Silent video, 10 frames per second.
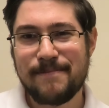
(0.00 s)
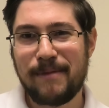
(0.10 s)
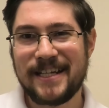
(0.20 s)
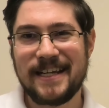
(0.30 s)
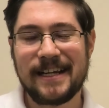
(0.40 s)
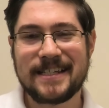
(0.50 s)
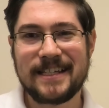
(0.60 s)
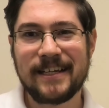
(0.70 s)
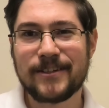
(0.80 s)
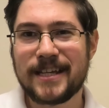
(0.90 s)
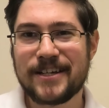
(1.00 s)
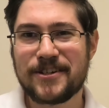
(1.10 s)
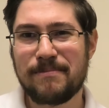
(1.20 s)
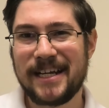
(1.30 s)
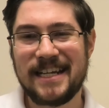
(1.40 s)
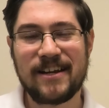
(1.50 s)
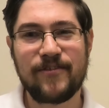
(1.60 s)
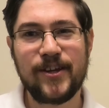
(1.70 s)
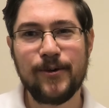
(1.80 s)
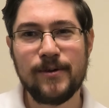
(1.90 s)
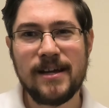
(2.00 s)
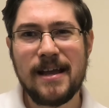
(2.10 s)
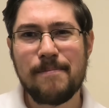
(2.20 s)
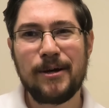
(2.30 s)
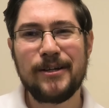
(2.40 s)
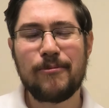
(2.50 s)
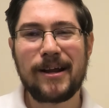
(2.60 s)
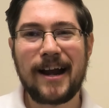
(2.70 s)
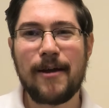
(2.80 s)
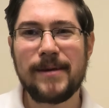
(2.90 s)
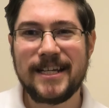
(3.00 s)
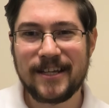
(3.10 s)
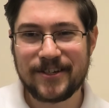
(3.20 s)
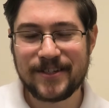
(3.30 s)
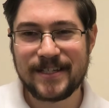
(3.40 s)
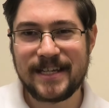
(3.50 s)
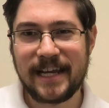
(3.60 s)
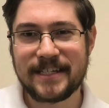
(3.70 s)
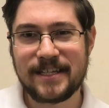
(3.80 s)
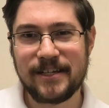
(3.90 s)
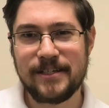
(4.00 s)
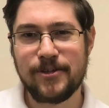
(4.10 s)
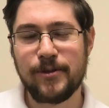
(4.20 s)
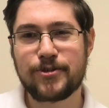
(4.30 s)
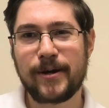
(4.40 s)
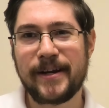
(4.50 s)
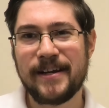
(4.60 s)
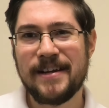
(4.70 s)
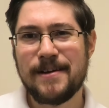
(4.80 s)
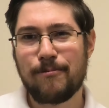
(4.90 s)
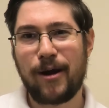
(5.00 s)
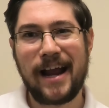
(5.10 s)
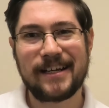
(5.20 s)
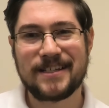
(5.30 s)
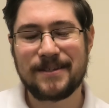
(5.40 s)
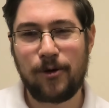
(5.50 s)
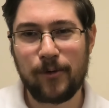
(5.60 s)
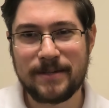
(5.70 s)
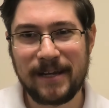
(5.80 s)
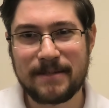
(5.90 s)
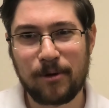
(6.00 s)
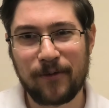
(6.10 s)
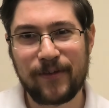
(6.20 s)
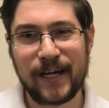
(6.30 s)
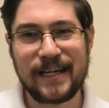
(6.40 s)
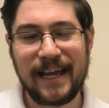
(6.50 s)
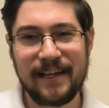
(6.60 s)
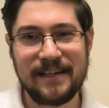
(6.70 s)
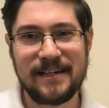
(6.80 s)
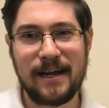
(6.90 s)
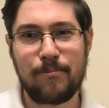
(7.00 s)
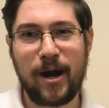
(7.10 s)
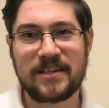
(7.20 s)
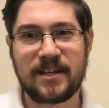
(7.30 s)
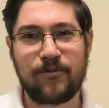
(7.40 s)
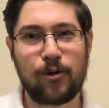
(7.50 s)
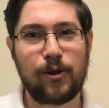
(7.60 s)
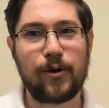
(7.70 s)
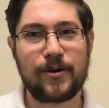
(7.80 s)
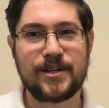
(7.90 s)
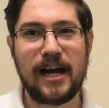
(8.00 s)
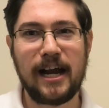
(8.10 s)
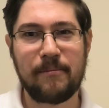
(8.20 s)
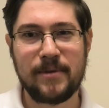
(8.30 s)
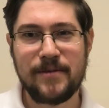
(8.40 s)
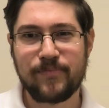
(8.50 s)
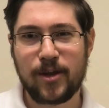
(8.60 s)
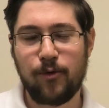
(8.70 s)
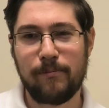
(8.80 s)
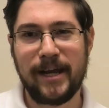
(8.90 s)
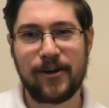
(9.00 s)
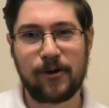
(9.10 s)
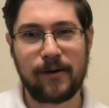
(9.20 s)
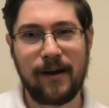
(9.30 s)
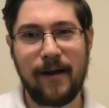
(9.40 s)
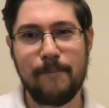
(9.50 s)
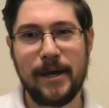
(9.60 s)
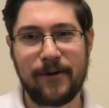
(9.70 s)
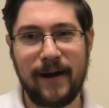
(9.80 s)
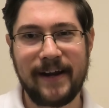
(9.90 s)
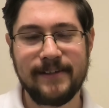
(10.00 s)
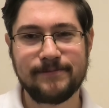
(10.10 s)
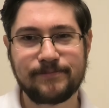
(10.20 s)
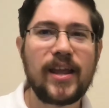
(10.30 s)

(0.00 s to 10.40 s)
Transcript: Might take a single session, might take a few, but no matter how many sessions it takes to do the training, practice always makes perfect, and practicing for a longer time will make her better at it.